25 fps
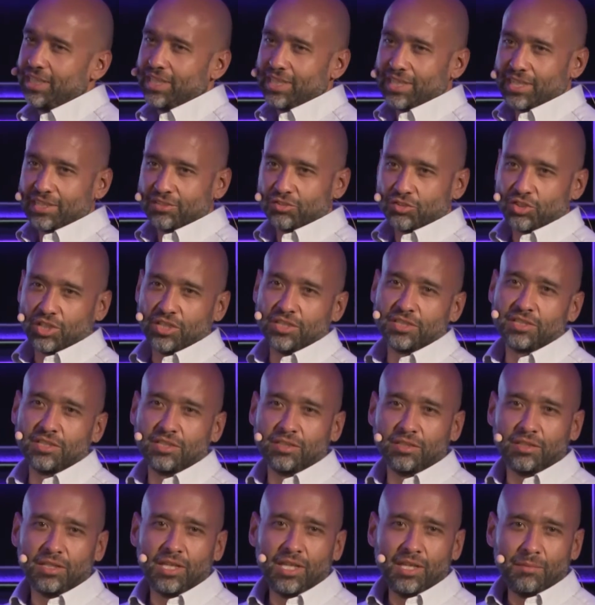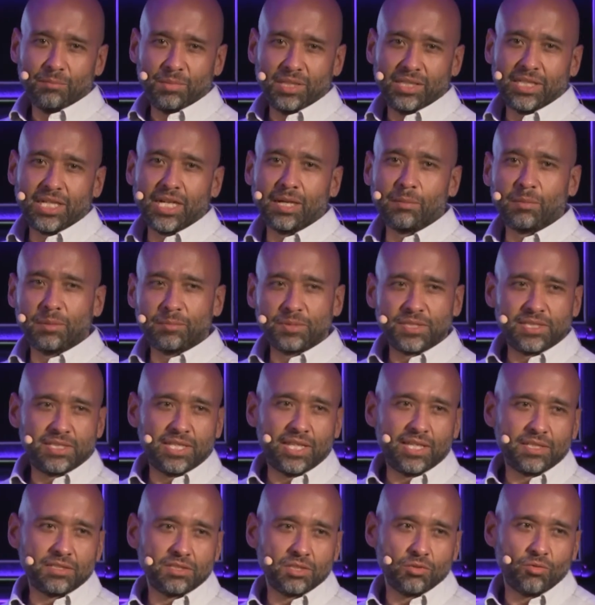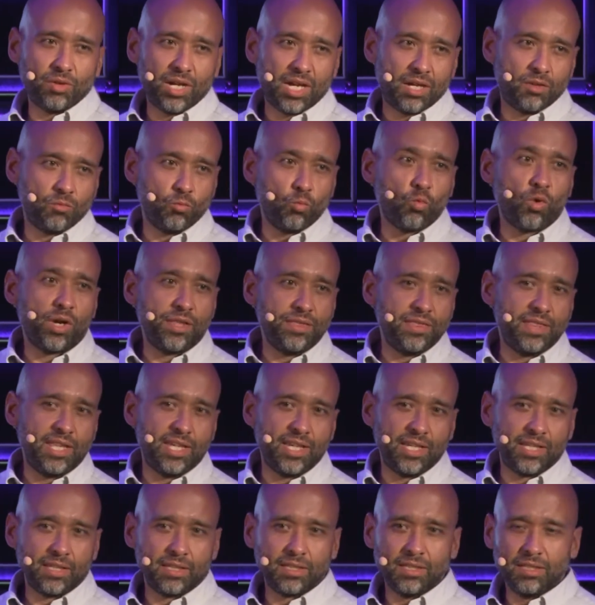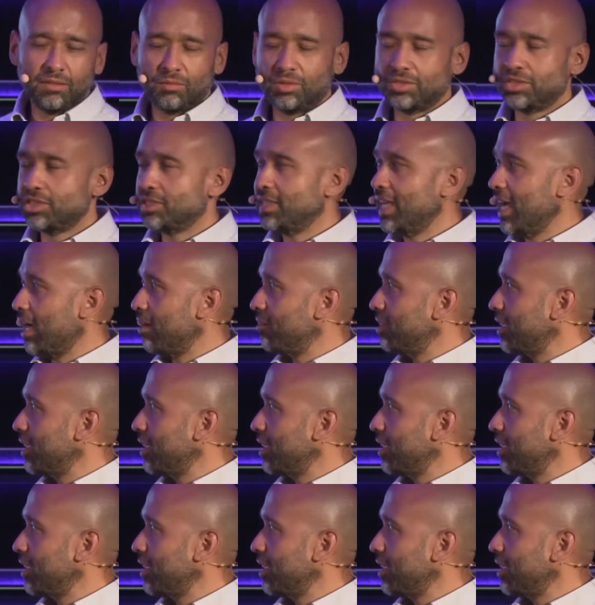and I started to become obsessed around one thing, which now